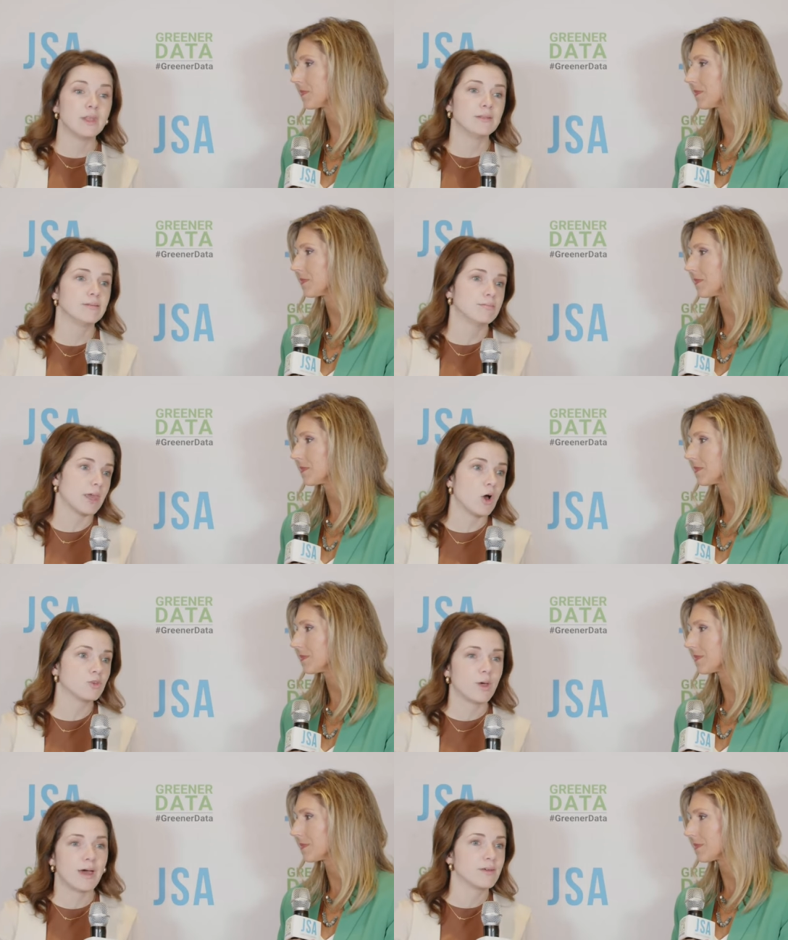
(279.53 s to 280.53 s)
Speaker 1: then they also
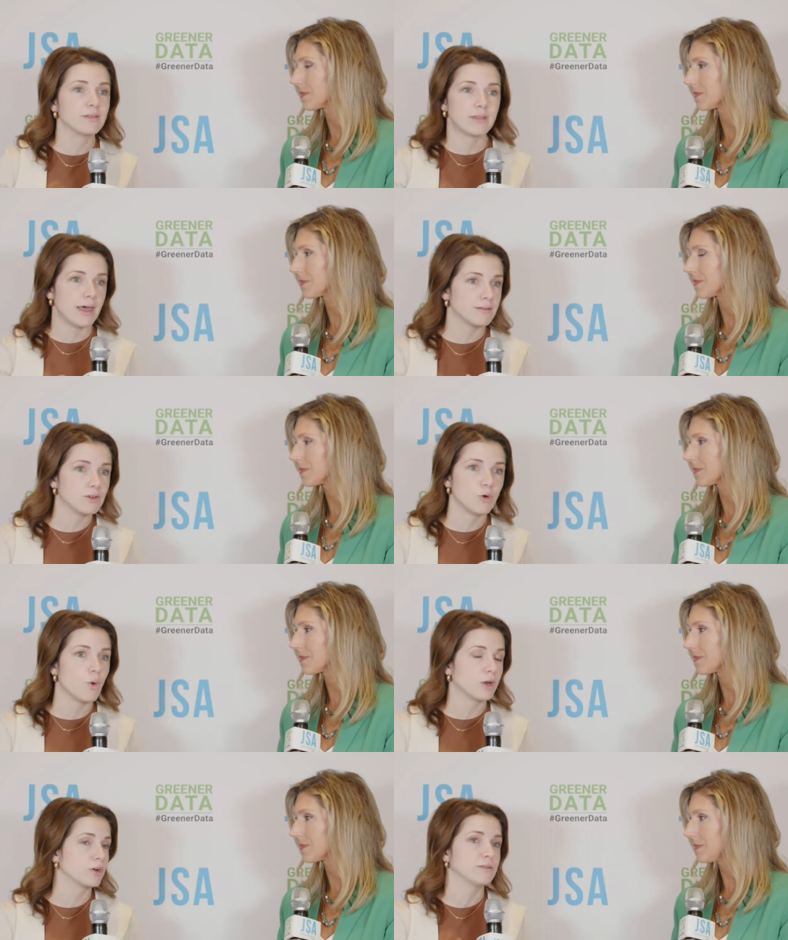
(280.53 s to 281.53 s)
have that zero
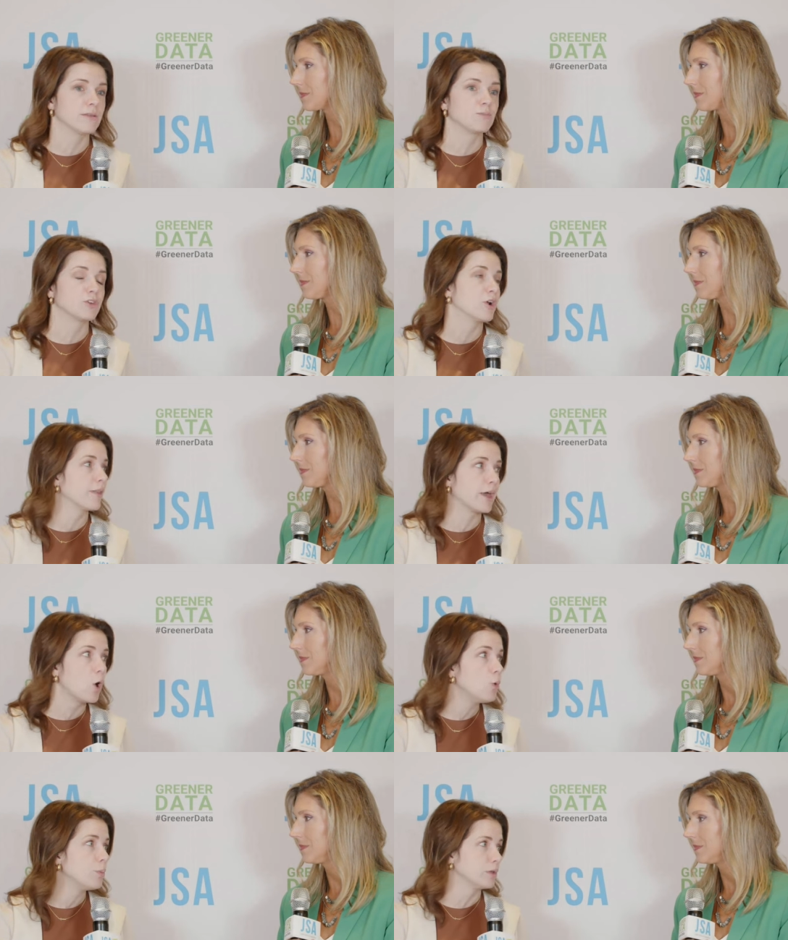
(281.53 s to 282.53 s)
water consumption on that
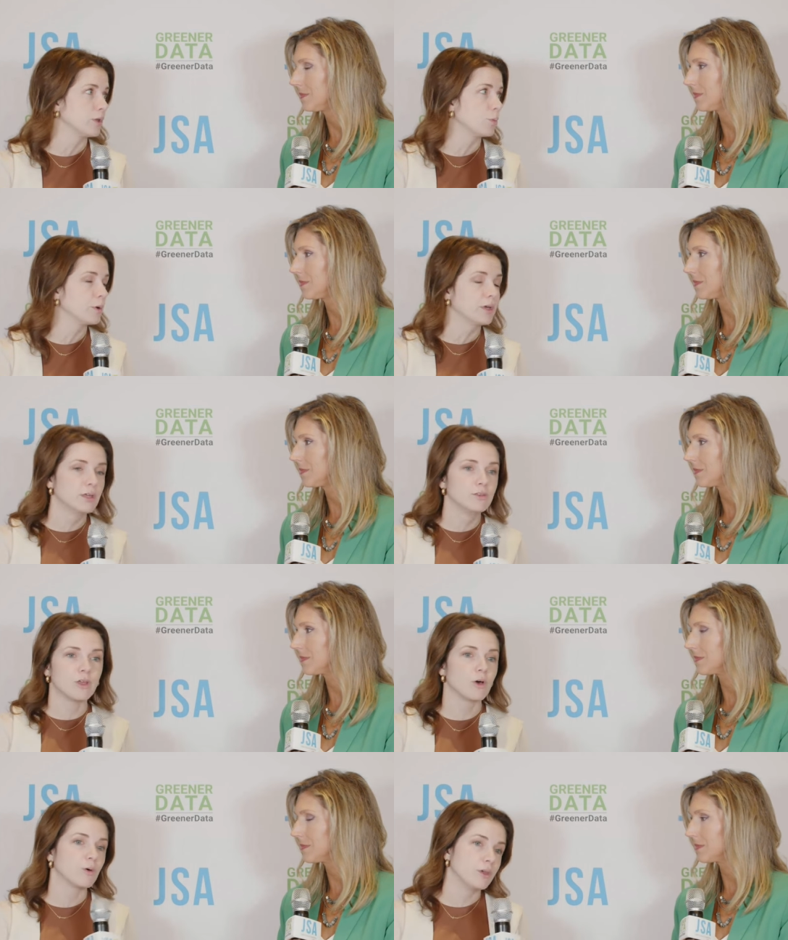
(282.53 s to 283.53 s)
open loop.
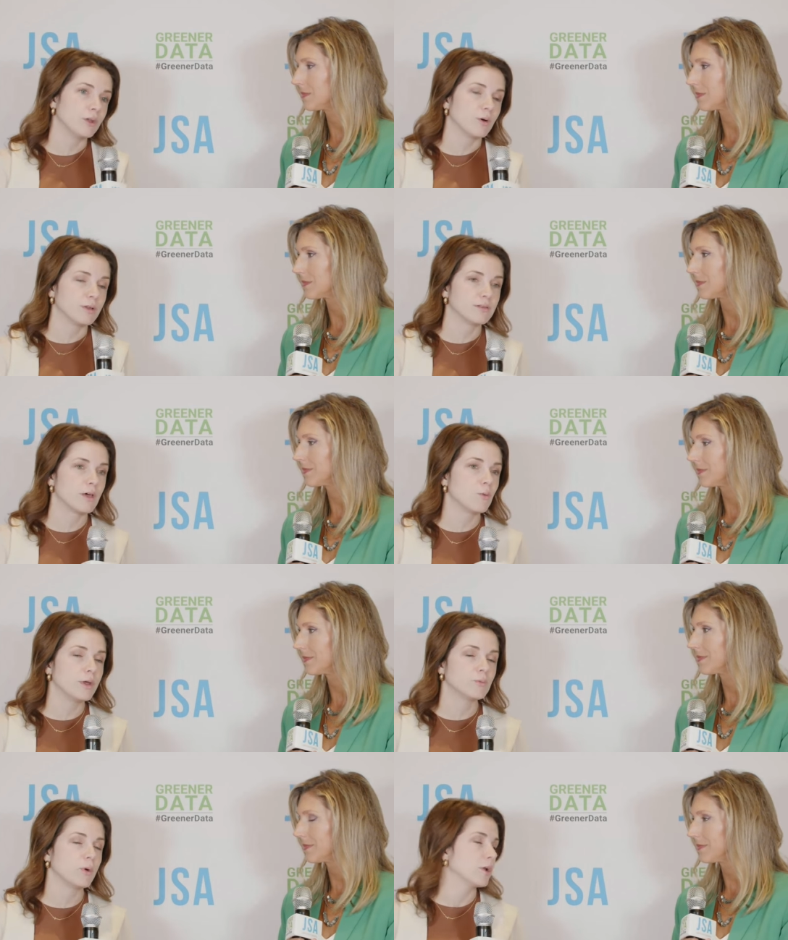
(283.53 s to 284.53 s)
So, you know, it's a
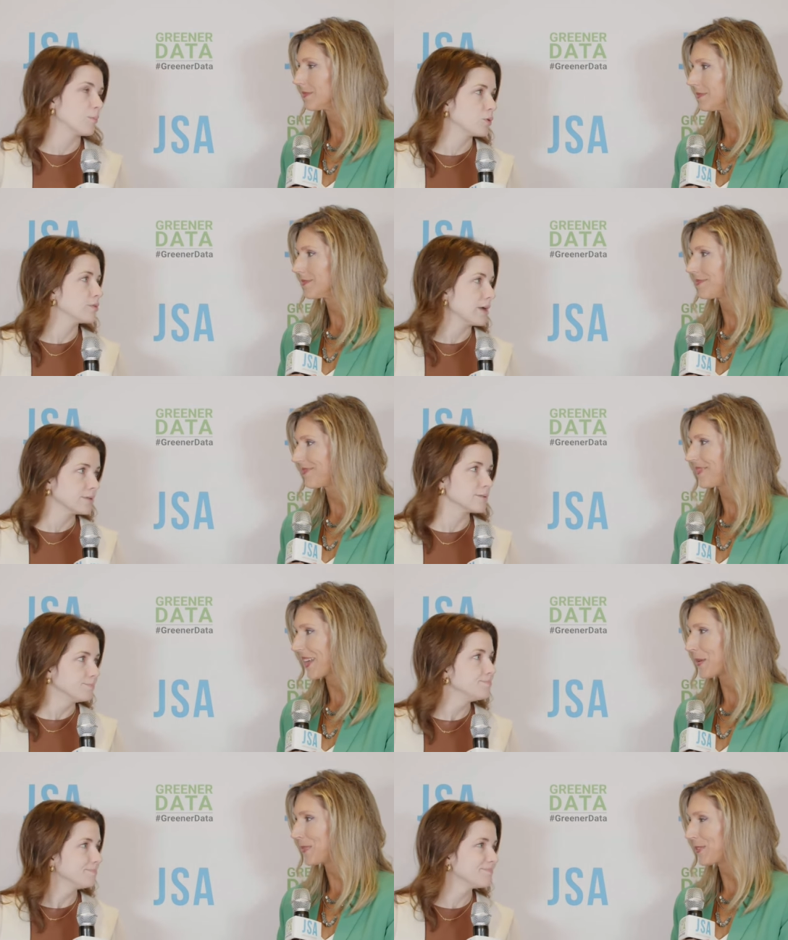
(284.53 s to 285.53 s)
win win on both sides.
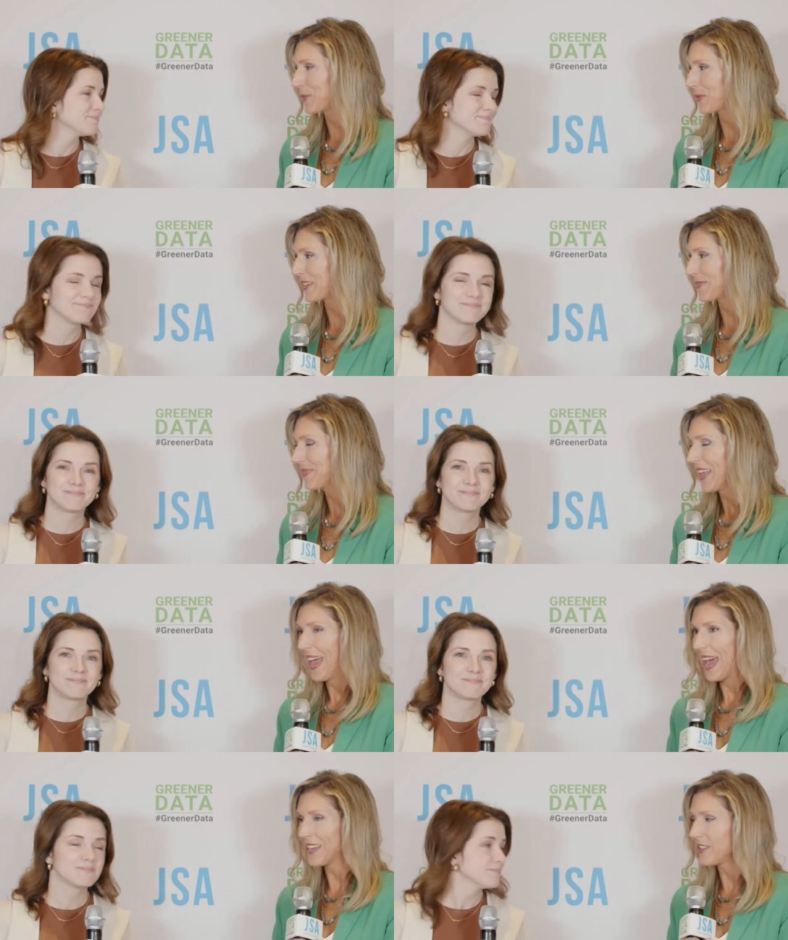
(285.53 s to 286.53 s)
Speaker 2: Absolutely.
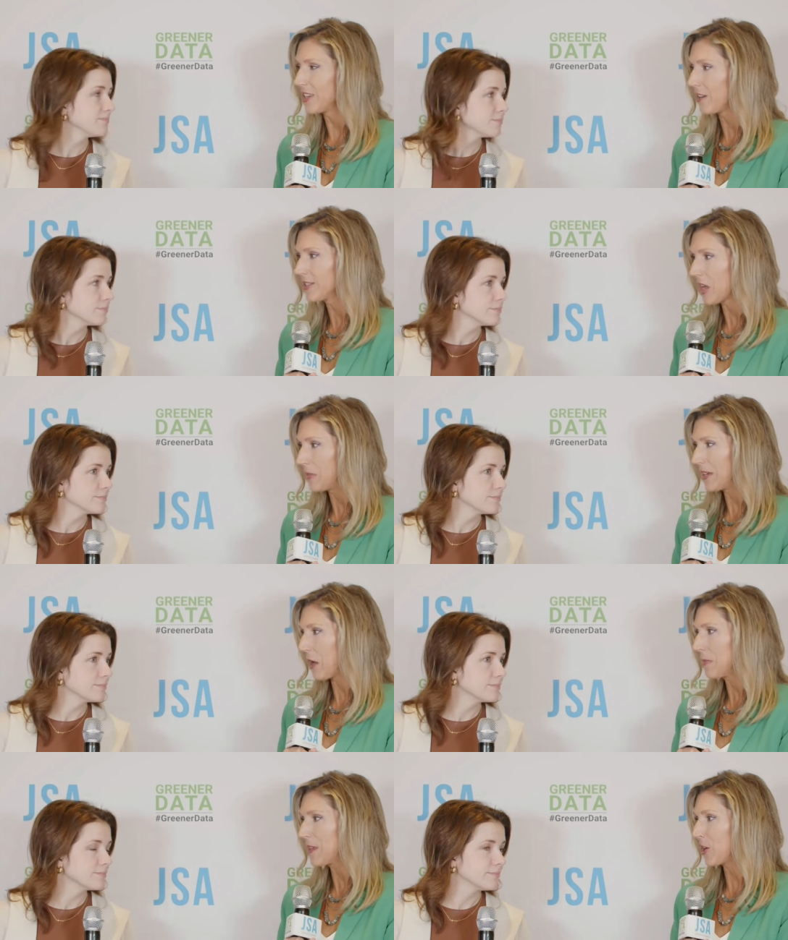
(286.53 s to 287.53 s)
Anything else coming
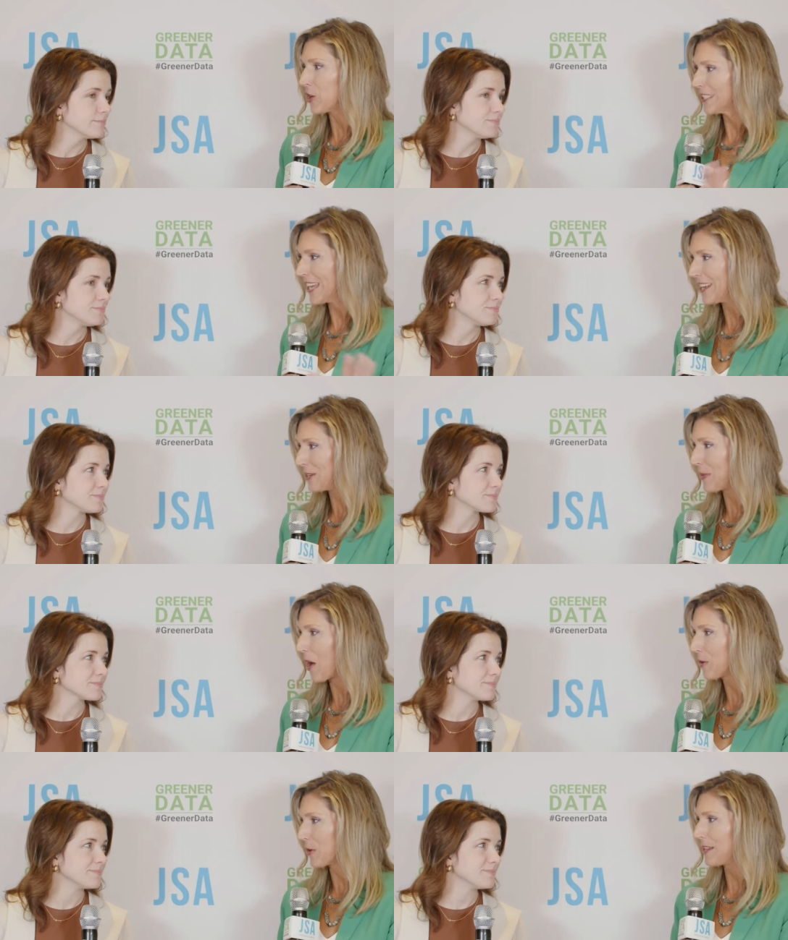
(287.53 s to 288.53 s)
up that you're excited about
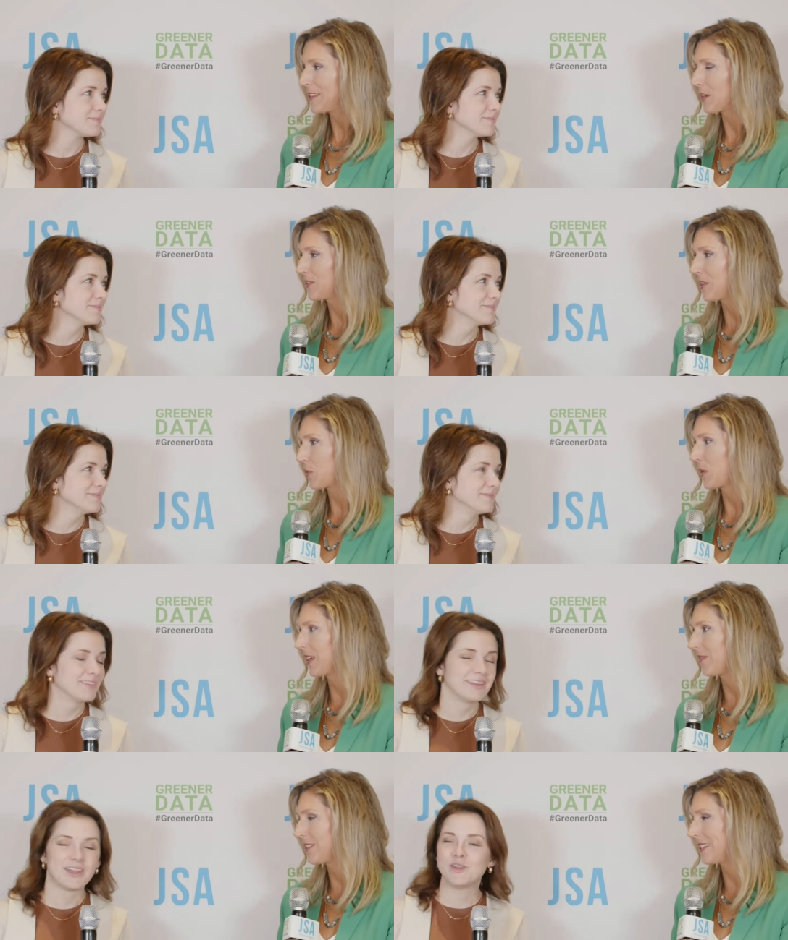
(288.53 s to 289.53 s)
or anything else that you want to give
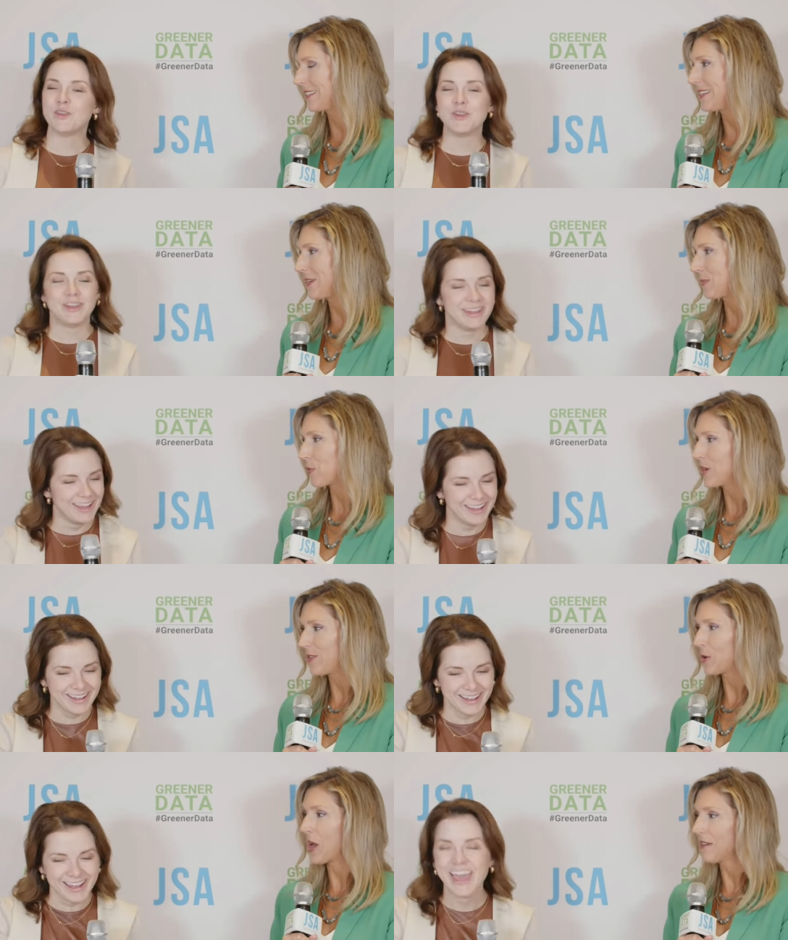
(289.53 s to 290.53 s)
us a mm. sneak
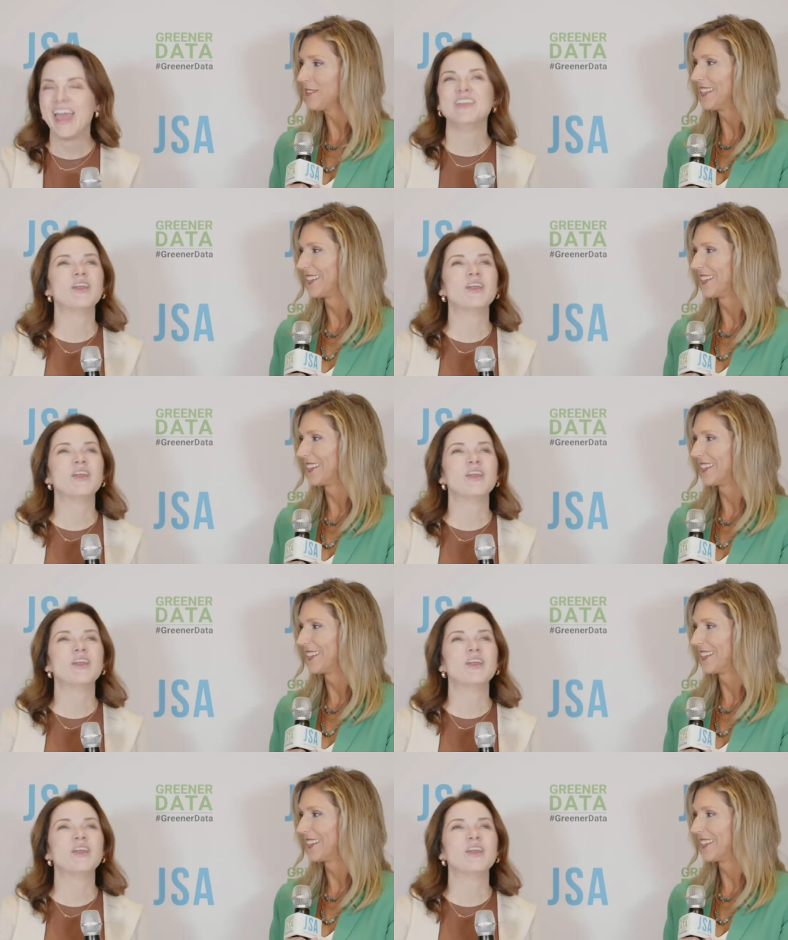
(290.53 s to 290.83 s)
preview of?